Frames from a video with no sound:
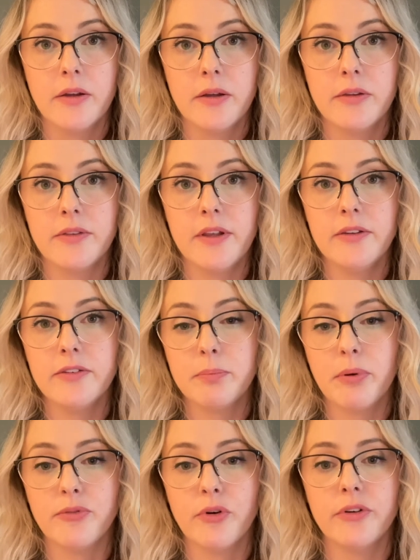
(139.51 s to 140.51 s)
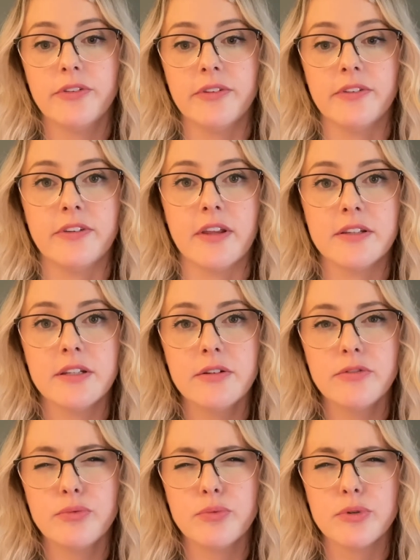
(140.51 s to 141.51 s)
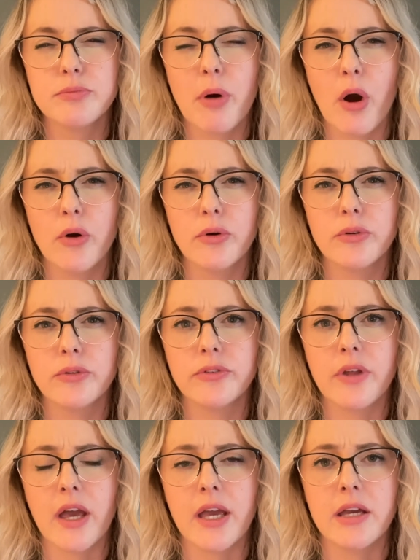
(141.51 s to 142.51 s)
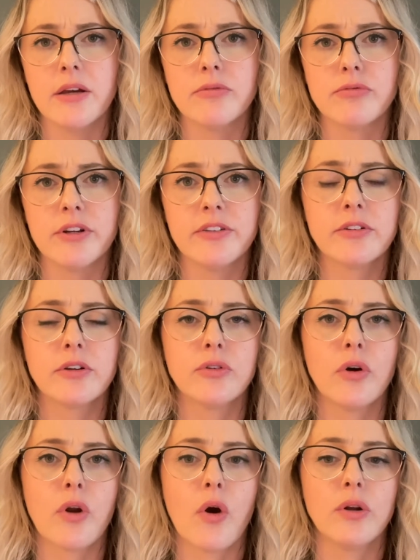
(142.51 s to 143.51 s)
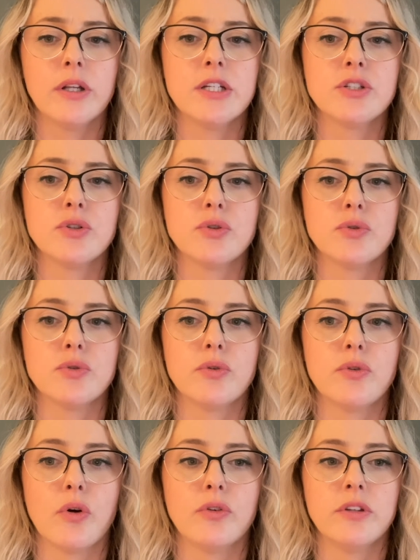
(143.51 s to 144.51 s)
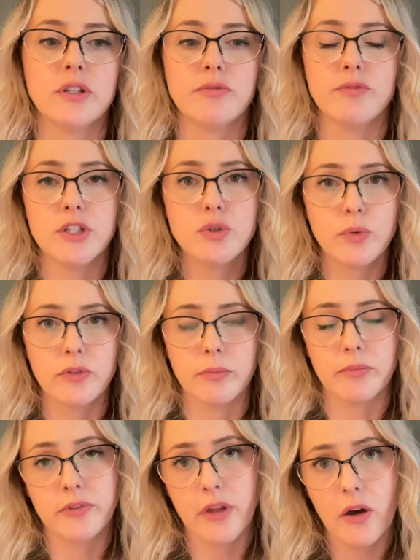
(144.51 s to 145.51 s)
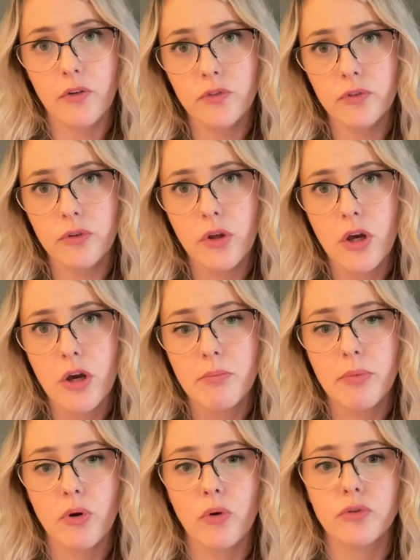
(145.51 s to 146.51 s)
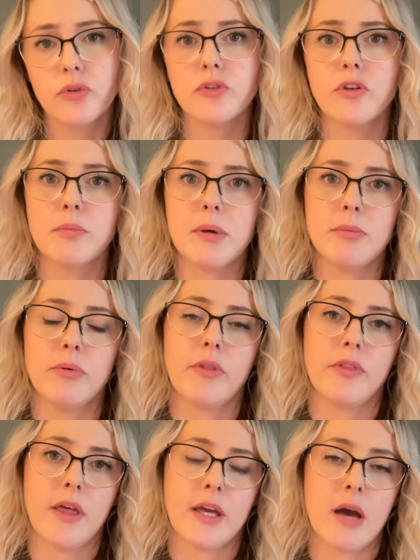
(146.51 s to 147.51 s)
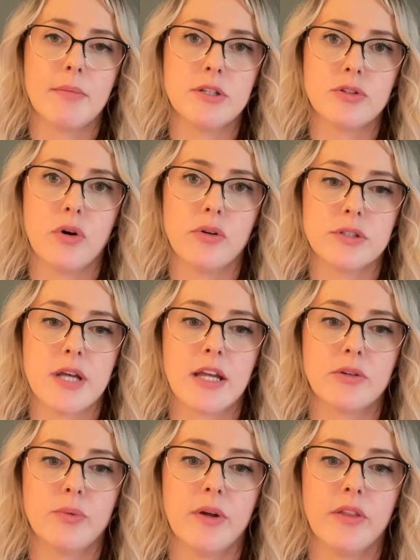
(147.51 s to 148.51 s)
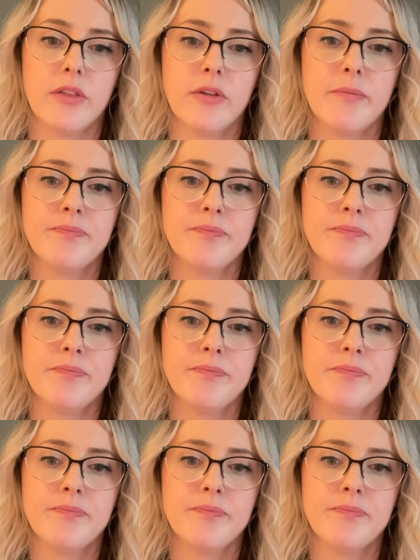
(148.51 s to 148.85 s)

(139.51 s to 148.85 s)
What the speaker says: This perverse incentive would pose a risk not only to those individuals themselves, but also to the people that they come into contact with.